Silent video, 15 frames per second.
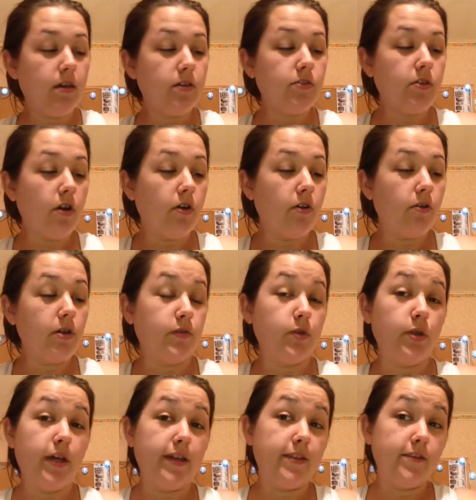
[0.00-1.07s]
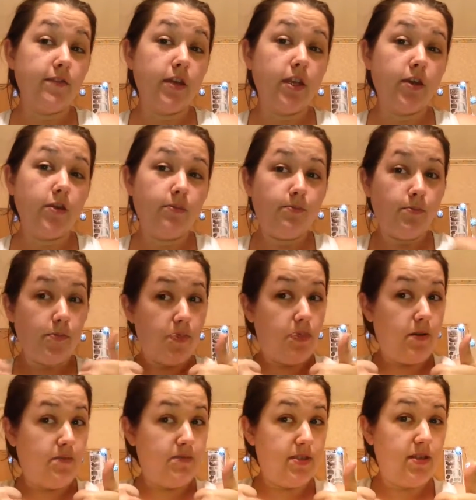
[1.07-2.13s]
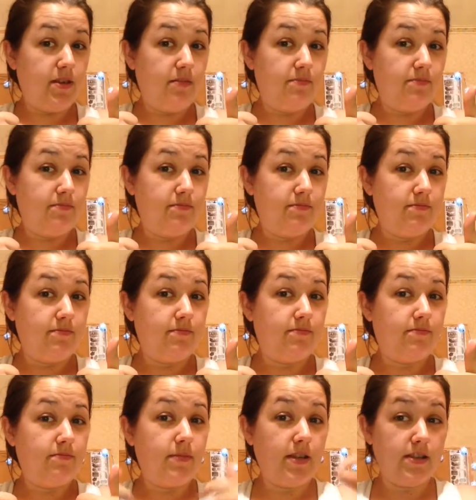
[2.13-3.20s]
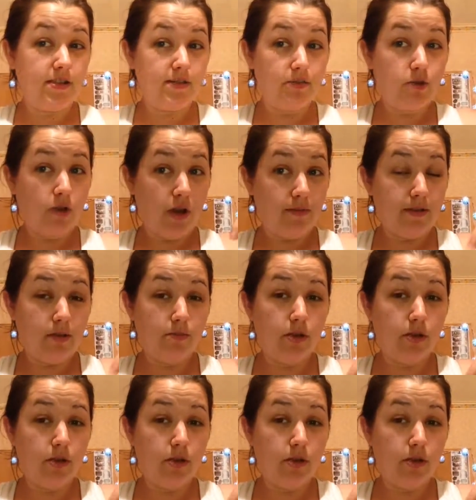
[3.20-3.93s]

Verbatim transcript: So if you like the video, thumbs it up and subscribe down